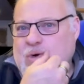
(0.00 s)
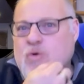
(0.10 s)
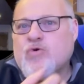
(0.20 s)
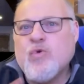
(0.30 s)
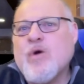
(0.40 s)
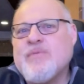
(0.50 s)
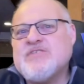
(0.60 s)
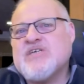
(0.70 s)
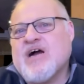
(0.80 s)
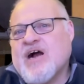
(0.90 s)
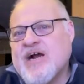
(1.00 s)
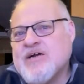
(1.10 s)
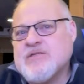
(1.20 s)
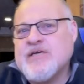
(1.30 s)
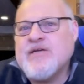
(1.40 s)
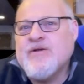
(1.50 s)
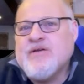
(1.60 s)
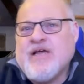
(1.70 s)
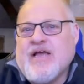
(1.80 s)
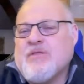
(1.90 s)
who grew up entirely
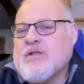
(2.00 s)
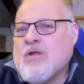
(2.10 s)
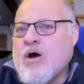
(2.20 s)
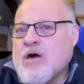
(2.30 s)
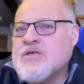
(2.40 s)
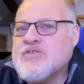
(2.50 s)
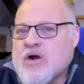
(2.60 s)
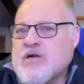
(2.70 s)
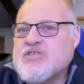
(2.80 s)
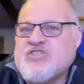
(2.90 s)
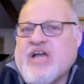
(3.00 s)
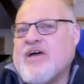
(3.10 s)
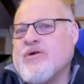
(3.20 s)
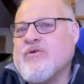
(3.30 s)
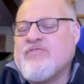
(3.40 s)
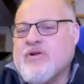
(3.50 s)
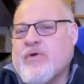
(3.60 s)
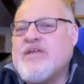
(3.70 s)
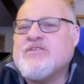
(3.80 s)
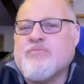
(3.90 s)
in the long, dark shadow of the
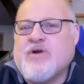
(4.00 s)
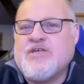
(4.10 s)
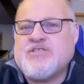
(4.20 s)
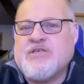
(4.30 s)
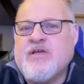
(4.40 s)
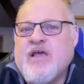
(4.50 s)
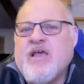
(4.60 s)
Great Depression.